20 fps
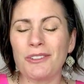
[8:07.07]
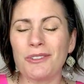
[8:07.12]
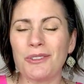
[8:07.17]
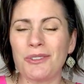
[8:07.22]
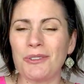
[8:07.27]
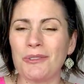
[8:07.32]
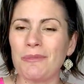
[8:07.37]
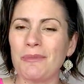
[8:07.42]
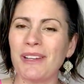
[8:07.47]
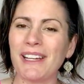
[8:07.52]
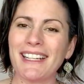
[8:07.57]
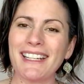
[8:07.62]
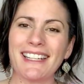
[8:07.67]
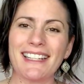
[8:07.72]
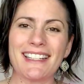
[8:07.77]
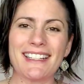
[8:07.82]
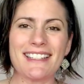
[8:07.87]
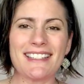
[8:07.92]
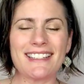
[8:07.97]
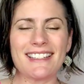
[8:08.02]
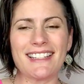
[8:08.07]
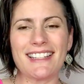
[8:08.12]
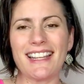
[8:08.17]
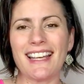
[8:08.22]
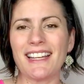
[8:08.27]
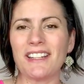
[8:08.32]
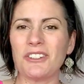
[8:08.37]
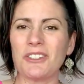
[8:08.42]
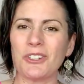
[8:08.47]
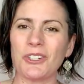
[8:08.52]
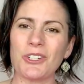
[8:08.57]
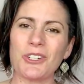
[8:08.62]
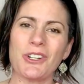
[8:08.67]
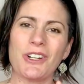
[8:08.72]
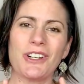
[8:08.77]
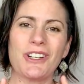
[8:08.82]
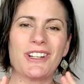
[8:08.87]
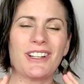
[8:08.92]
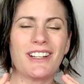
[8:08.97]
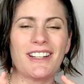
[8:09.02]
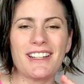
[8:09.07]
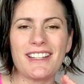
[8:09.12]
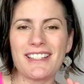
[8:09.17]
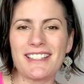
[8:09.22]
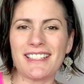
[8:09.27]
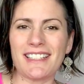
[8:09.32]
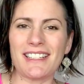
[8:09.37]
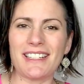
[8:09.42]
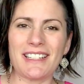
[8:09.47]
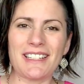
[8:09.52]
tune back into that turn on as it